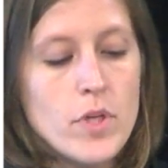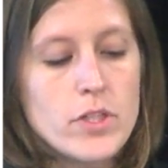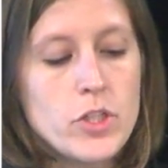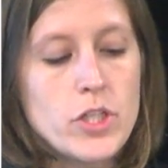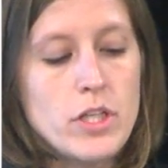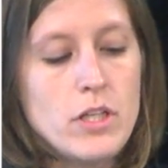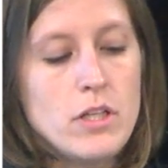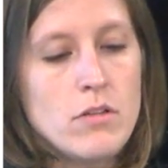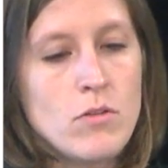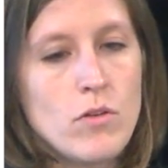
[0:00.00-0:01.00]

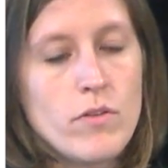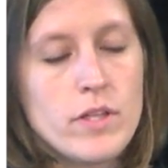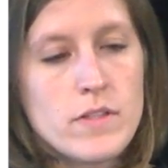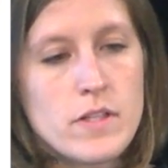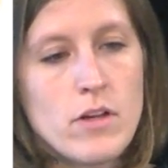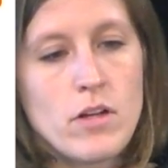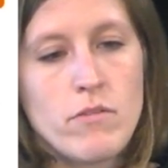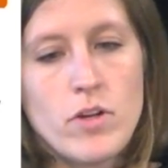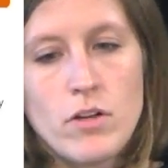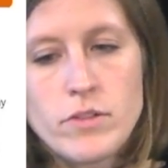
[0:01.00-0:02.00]
She this
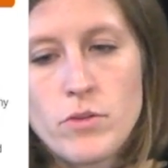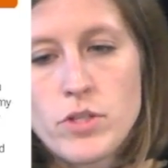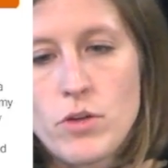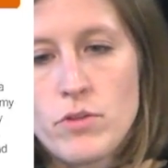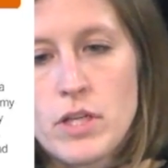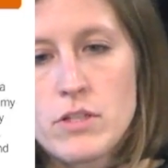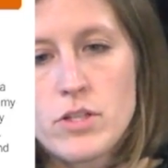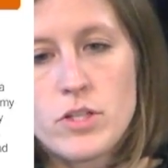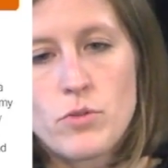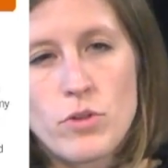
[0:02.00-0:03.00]
narrative also showed that
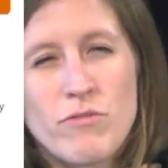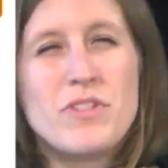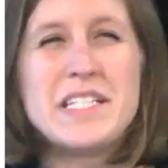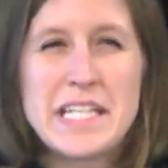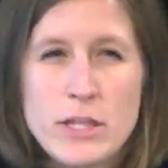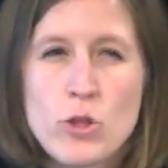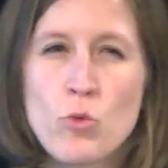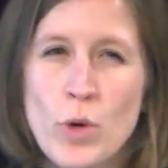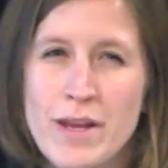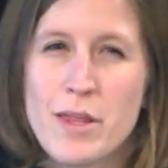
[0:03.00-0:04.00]
she sort of did the
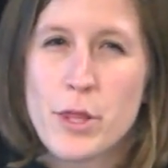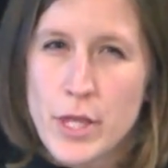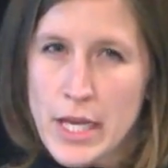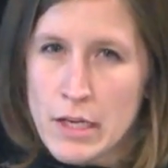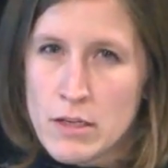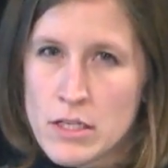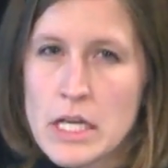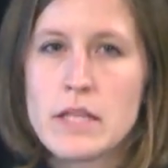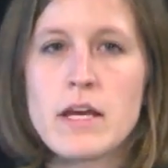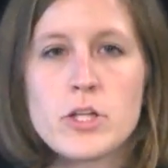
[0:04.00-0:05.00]
right thing
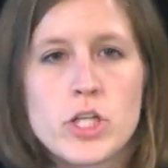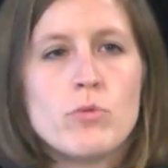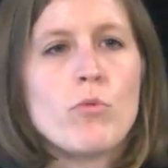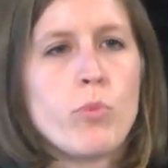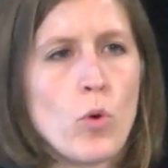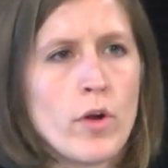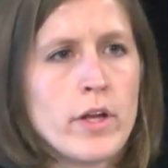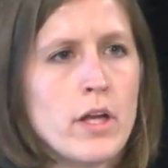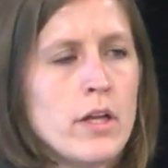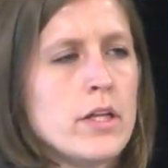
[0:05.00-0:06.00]
in that she
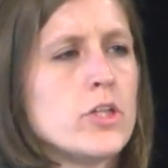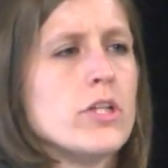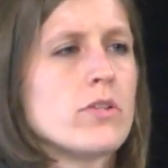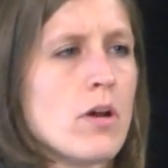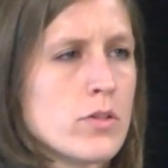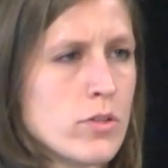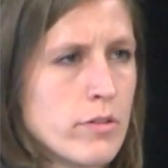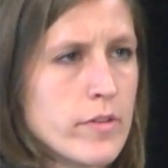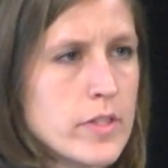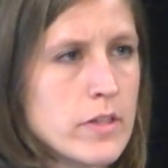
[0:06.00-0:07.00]
reported and she sought
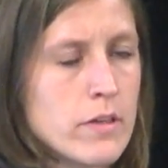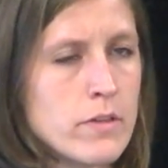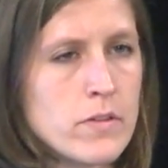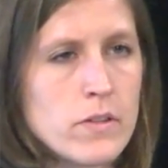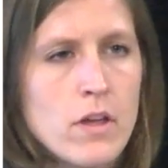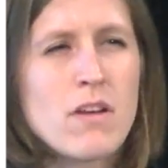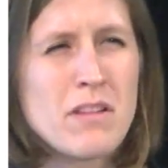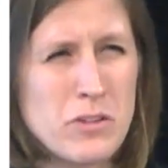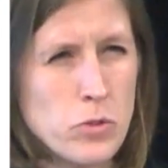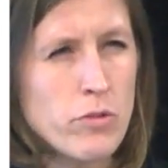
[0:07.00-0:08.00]
services.
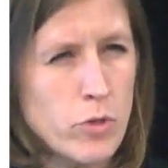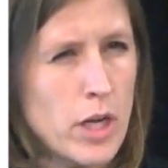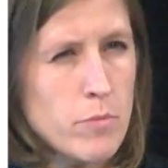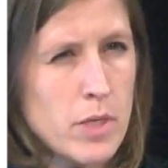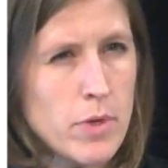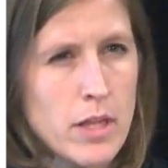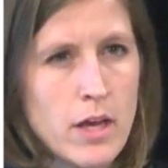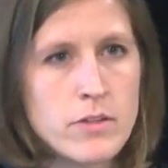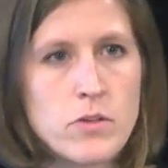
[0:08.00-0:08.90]
That's sort of what I mean by that.